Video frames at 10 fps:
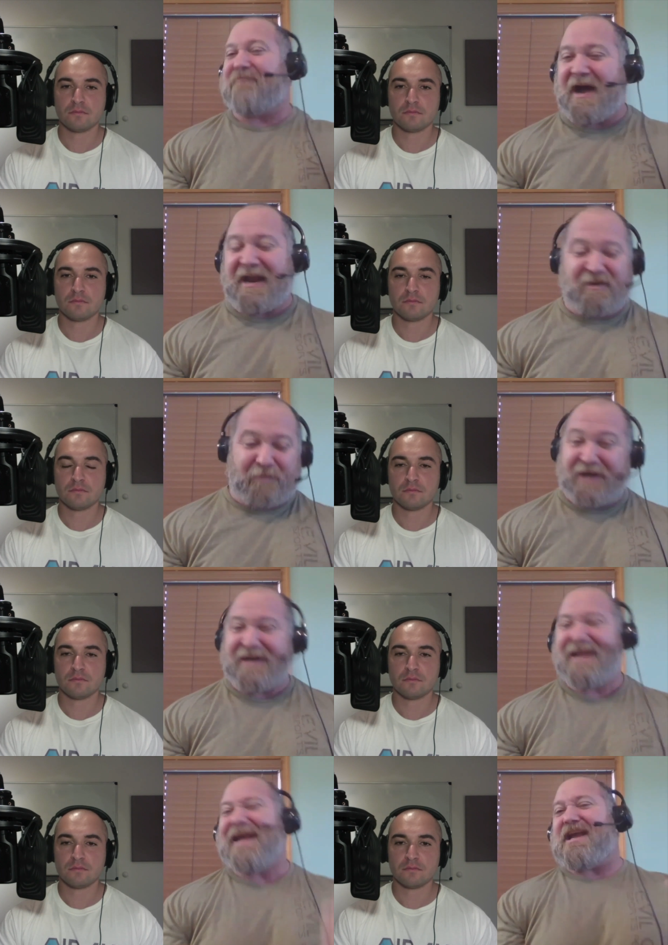Speaker 1: mind,
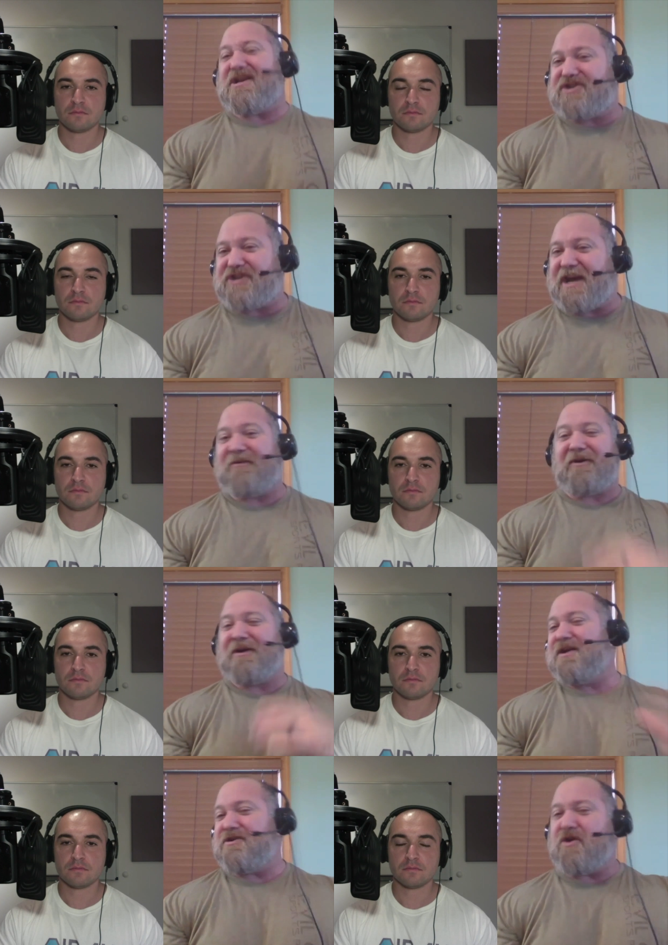but in
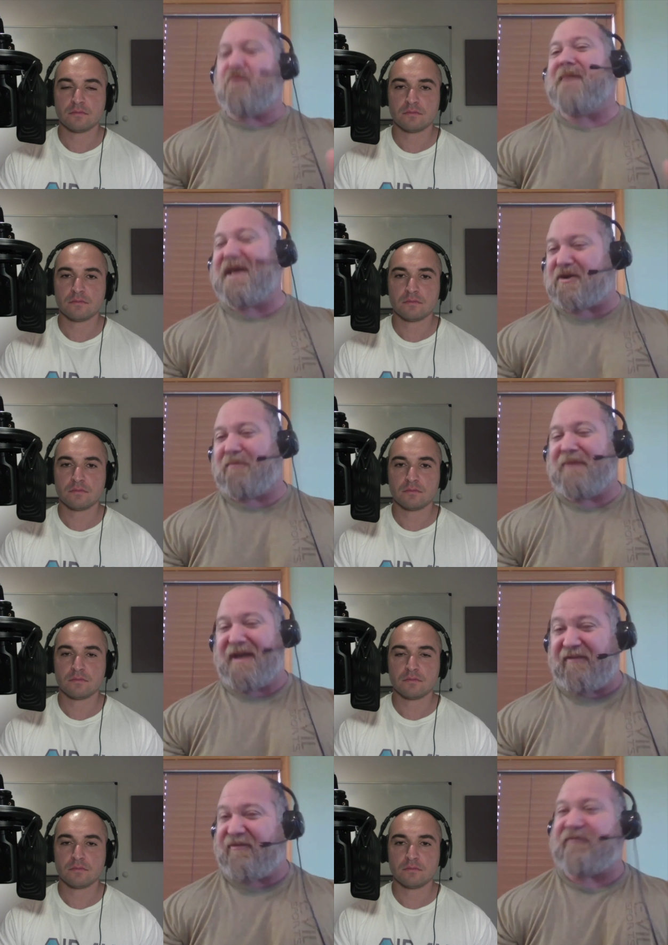general, no medical
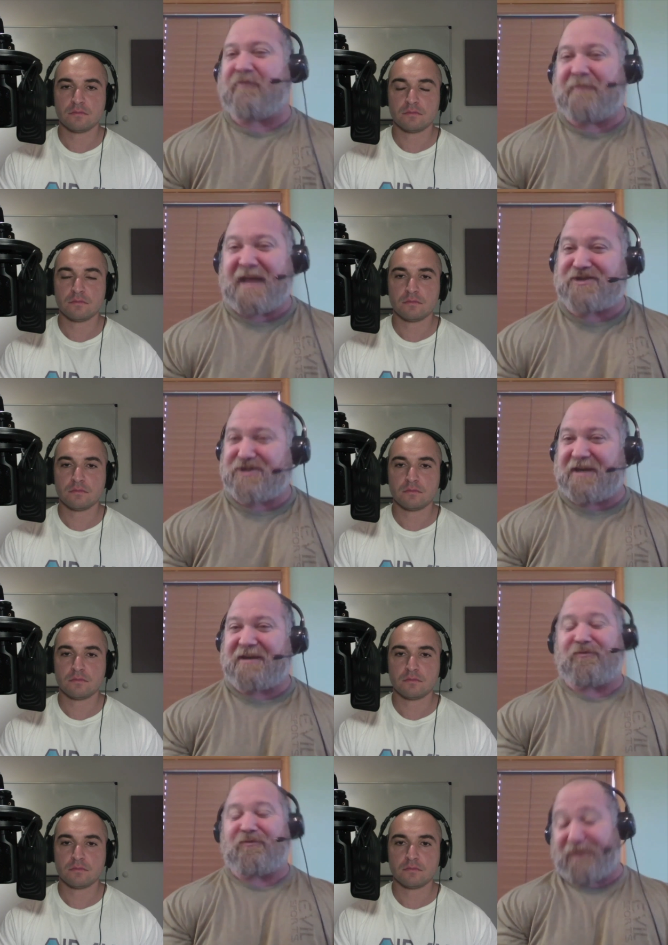benefit from that
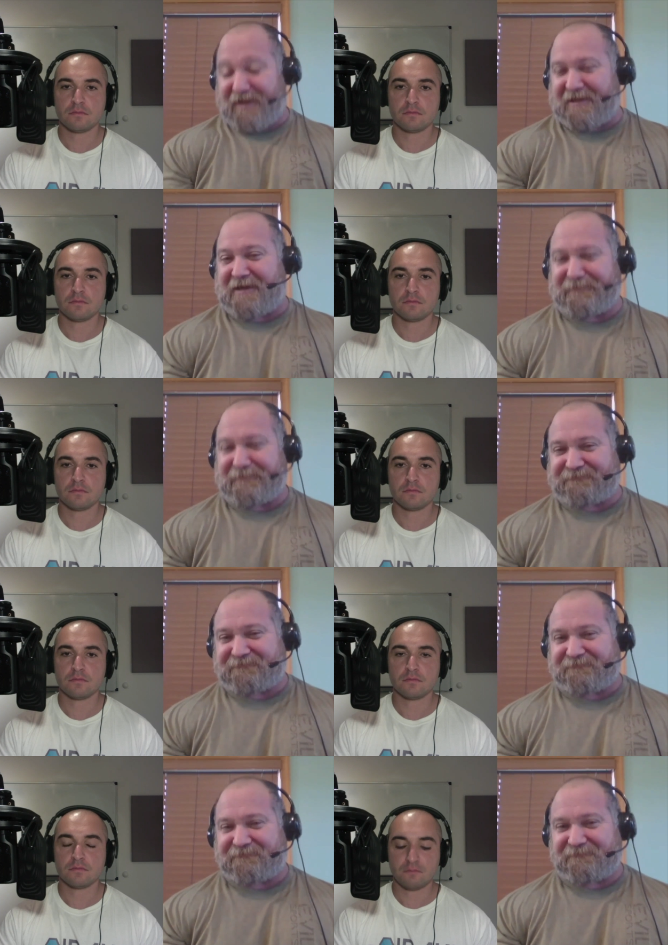shit, really.
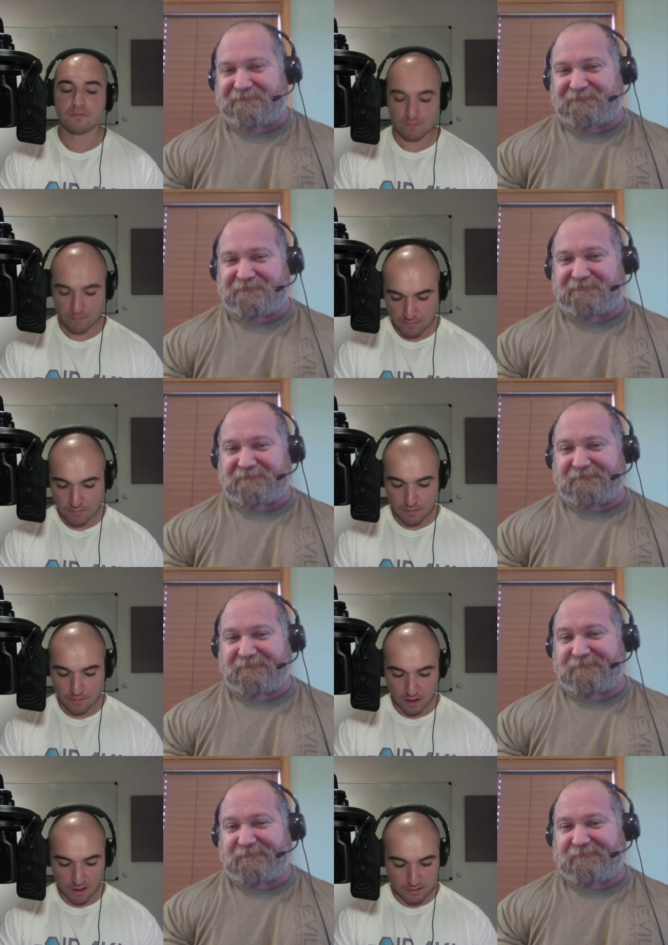
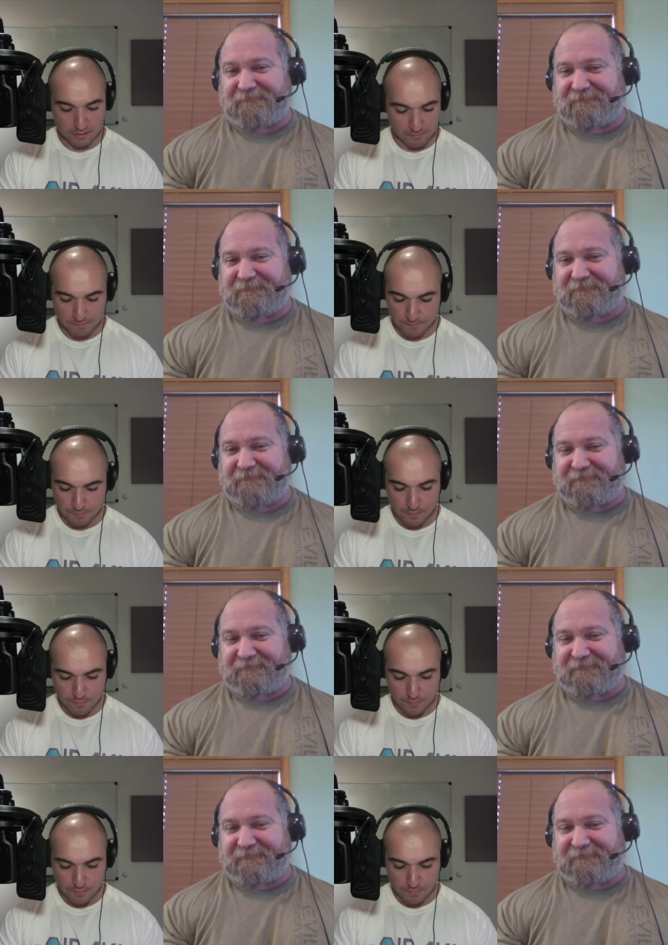
Speaker 2: Awesome.